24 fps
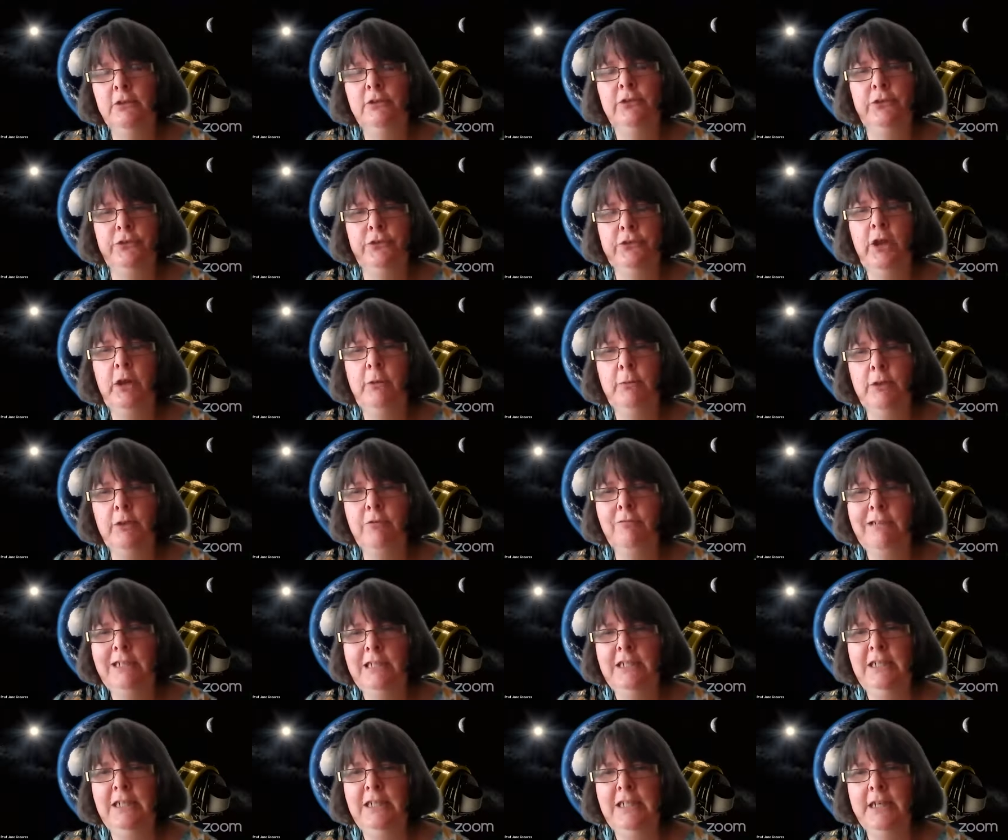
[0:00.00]
to start with, a
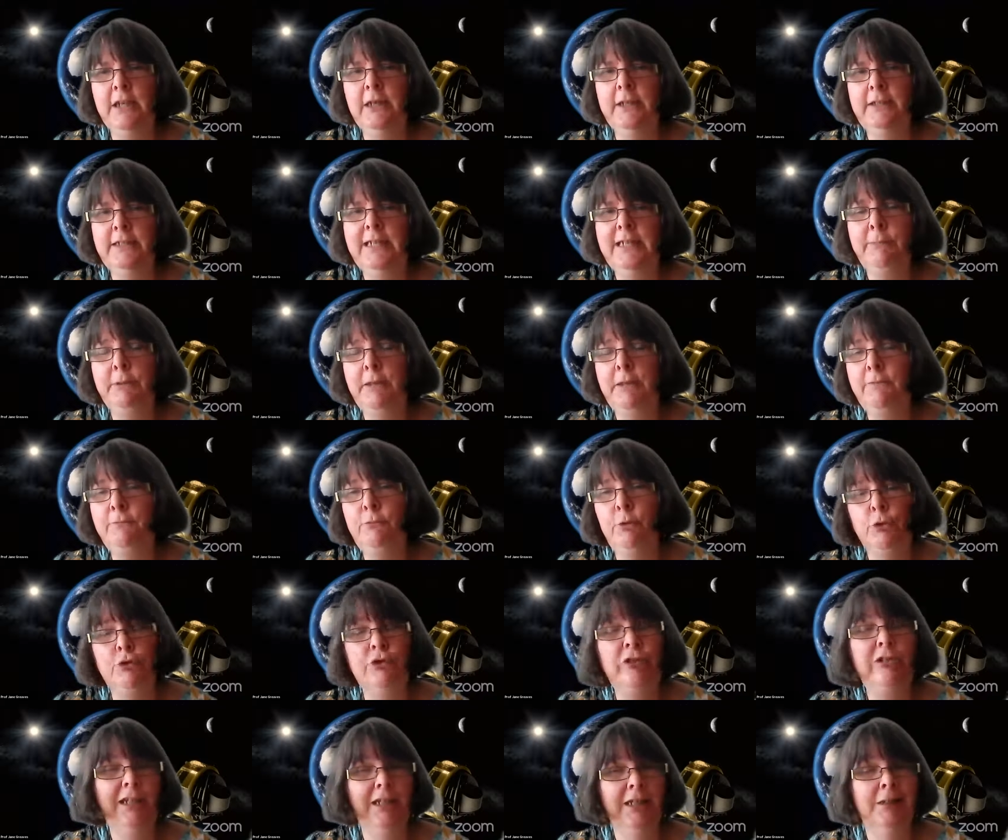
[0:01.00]
really neat idea, but
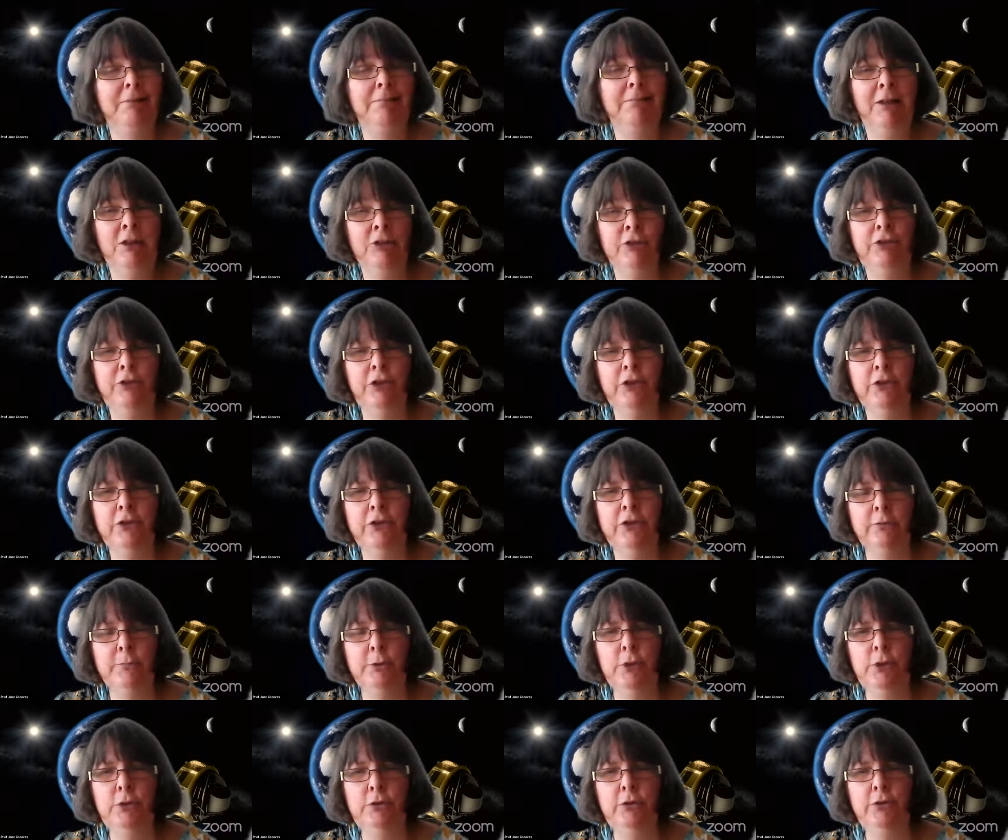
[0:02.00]
unfortunately it crashed into the
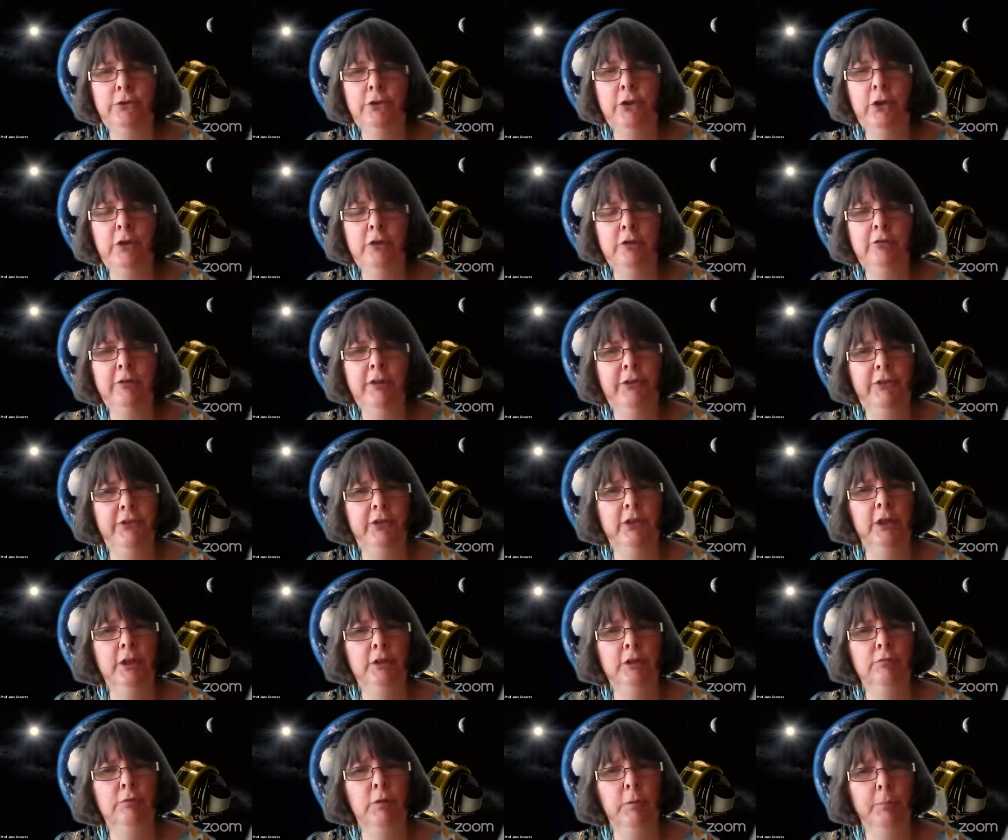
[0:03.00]
moon, and tardigrades are
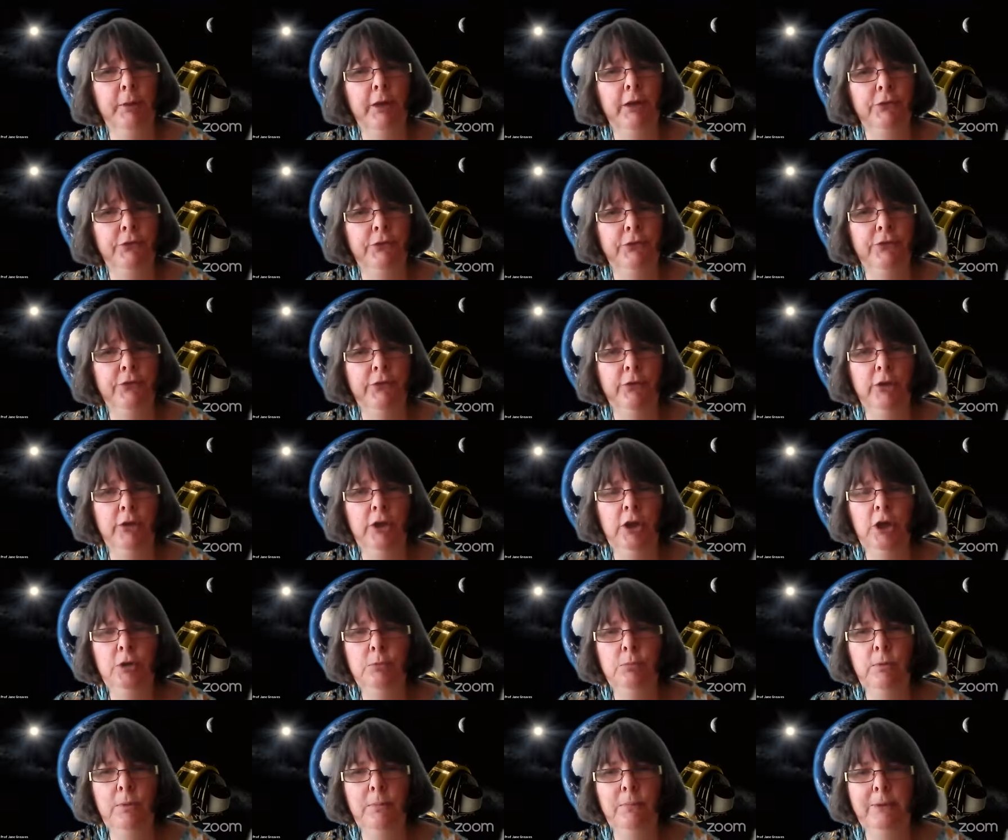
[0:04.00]
kind of robust. So I
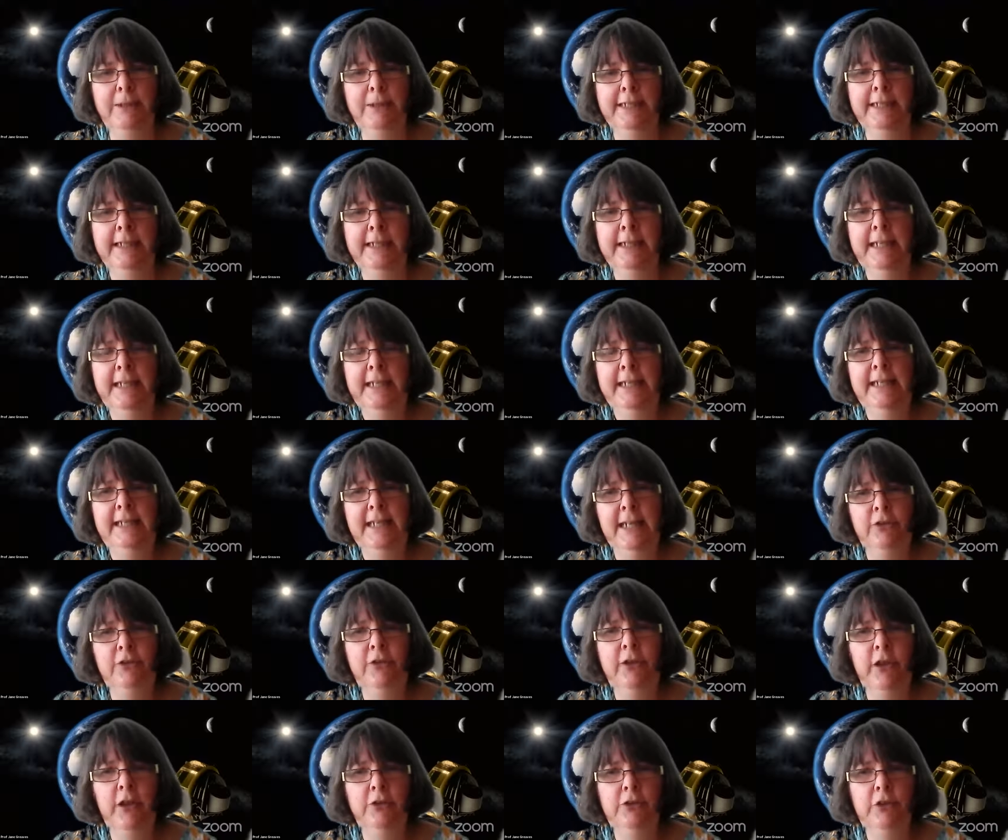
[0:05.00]
hope when we
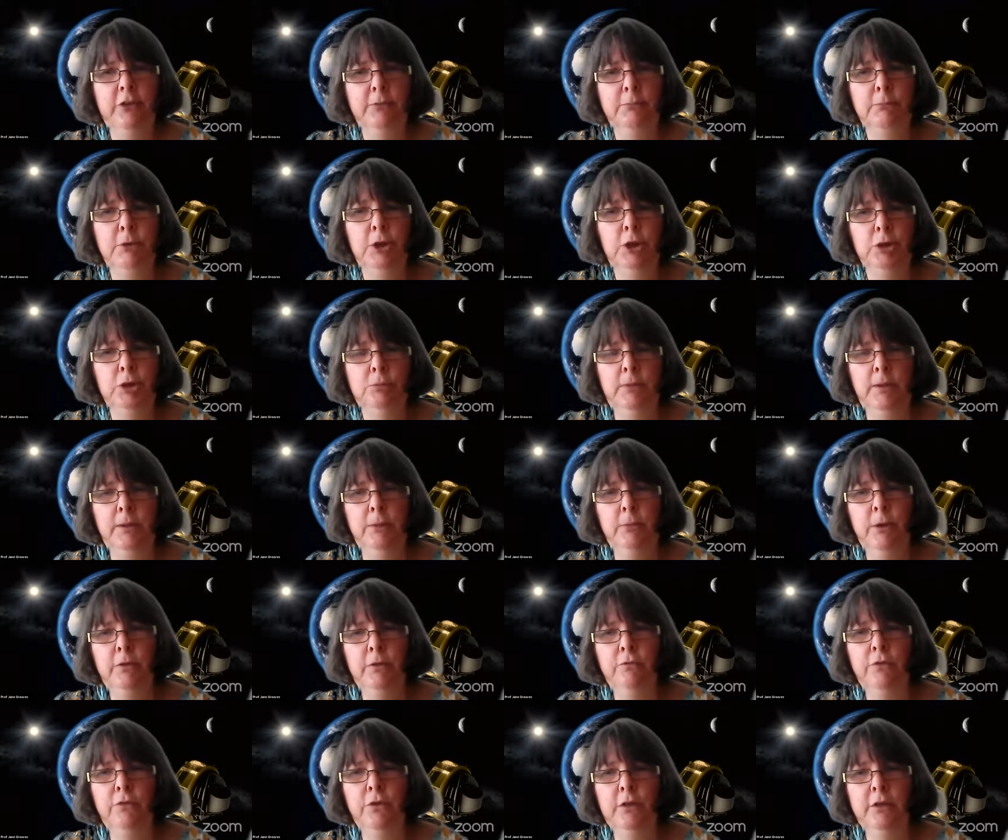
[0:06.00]
next get to the moon, we
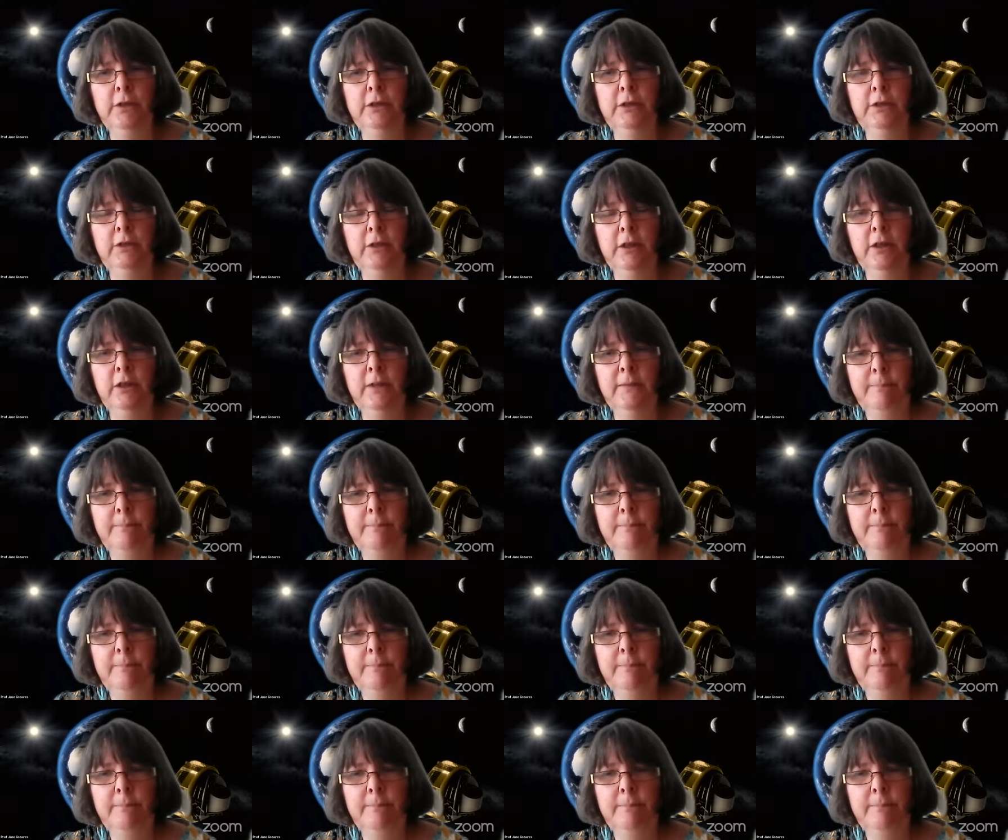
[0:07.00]
won't find